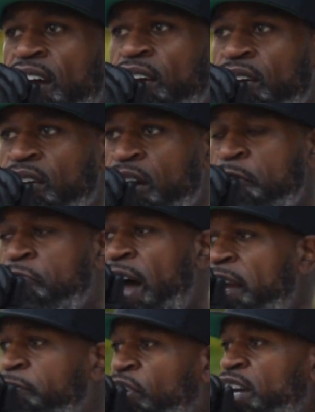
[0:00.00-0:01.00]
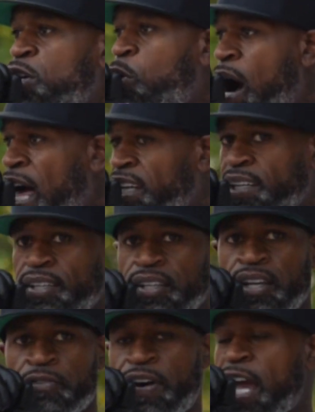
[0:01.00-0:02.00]
here, fight for equality,
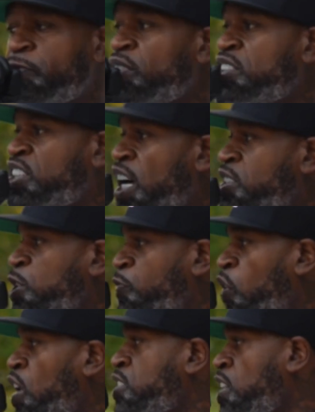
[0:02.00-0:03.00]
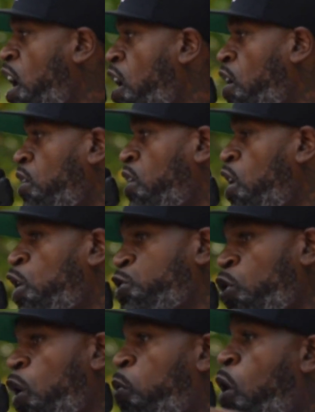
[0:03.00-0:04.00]
fight for justice for us all,
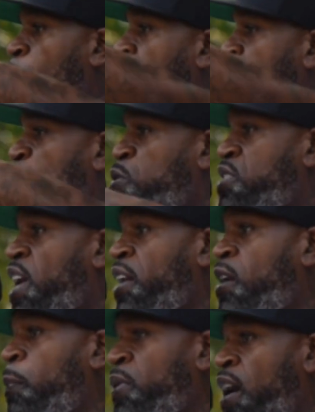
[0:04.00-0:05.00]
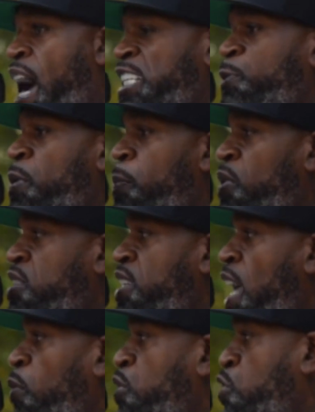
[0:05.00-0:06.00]
so it won't be you standing up here asking people to stand
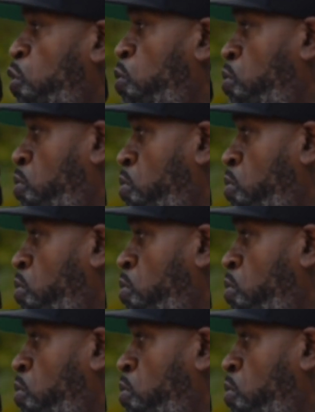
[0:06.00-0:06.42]
with you.